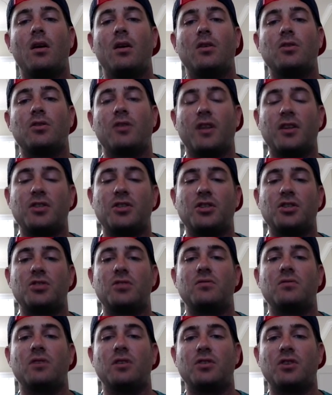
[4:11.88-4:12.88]
So that's
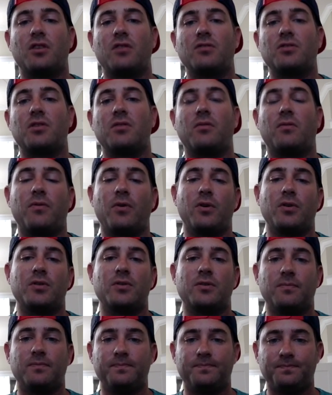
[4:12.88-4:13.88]
just a general statement
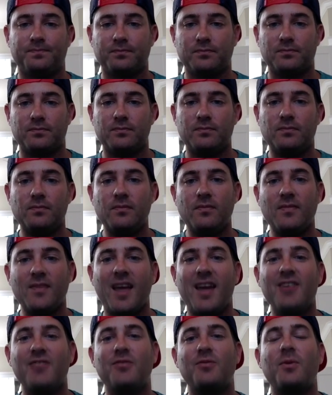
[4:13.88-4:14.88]
first.
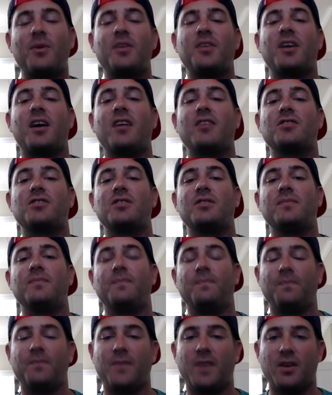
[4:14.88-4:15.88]
As for methodology,
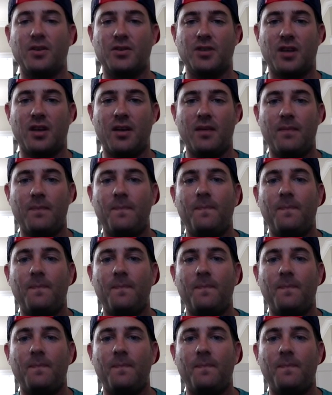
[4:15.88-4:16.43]
here's the game.